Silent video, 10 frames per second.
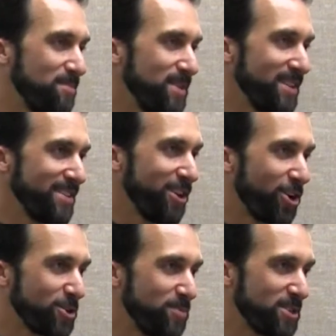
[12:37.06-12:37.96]
being the
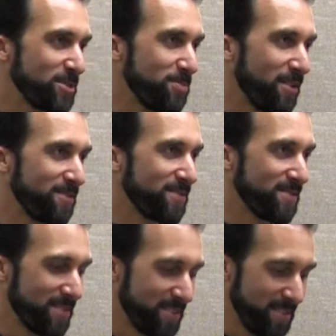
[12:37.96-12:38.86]
archbishop of,
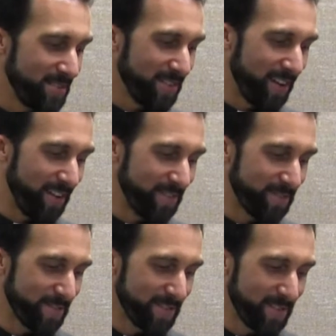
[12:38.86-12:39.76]
of
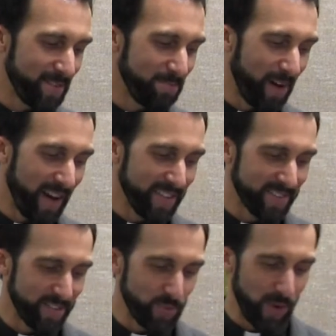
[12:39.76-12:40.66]
Mainz
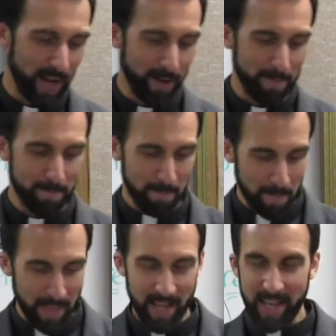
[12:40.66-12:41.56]
as well.
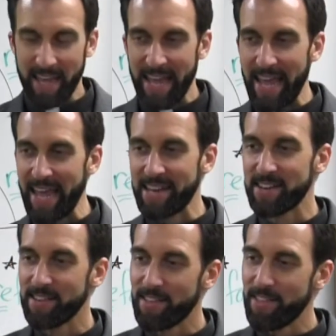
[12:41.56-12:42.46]

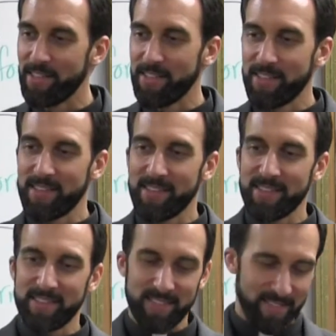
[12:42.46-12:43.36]
And
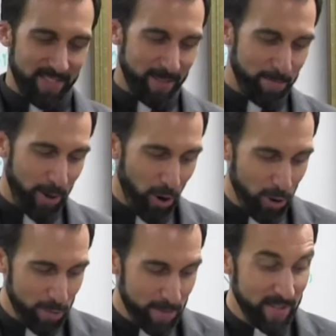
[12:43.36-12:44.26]
the
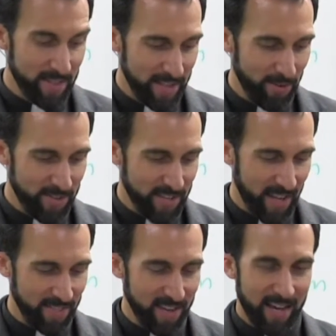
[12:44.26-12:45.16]
Pope, Leo
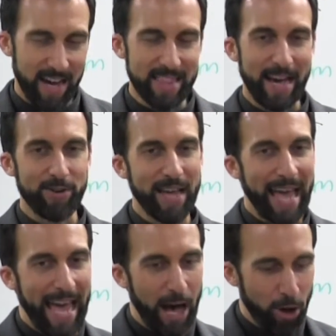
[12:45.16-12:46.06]
X, allowed
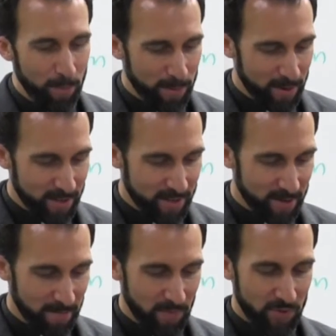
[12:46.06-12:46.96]
Albert
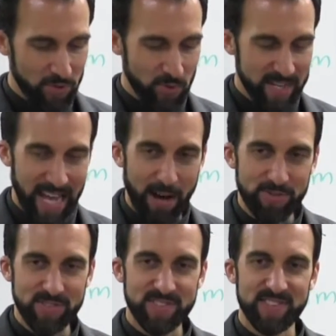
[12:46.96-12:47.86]
to
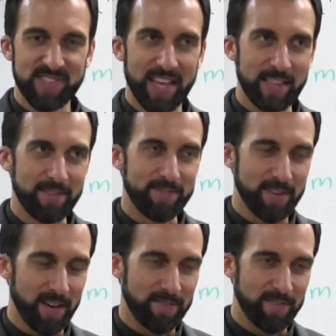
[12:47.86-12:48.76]
announce the sale
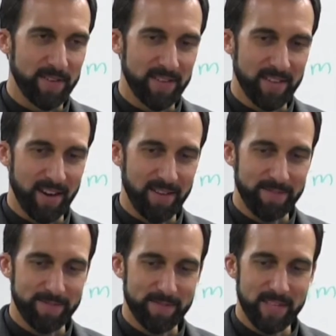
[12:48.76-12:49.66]
of, of,
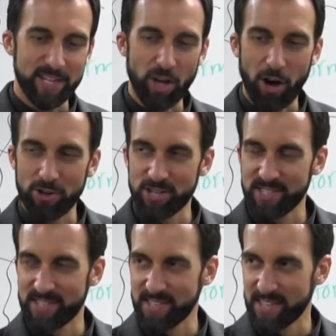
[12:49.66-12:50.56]
of
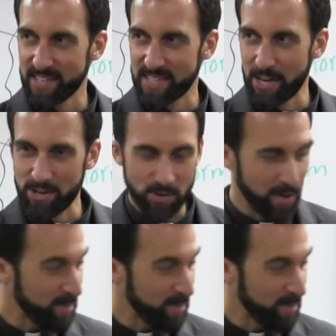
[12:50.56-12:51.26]
indulgences in his territory